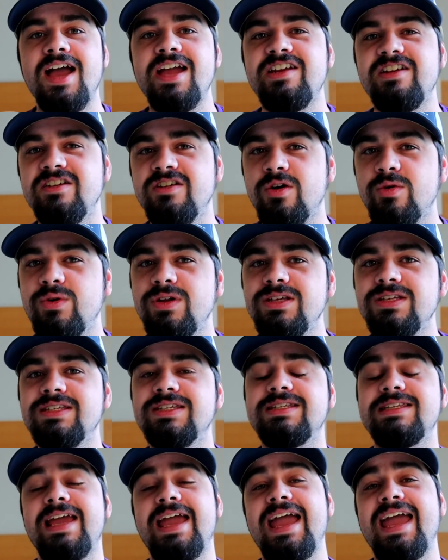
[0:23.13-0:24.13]
I
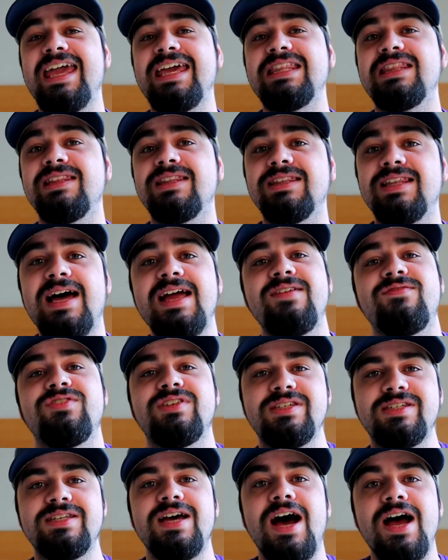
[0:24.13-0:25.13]
noticed a
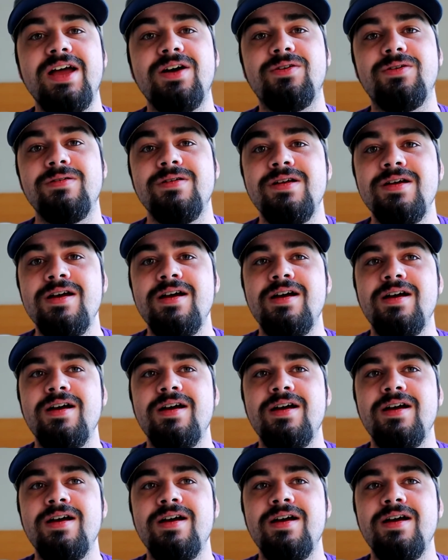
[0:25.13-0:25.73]
lifestyle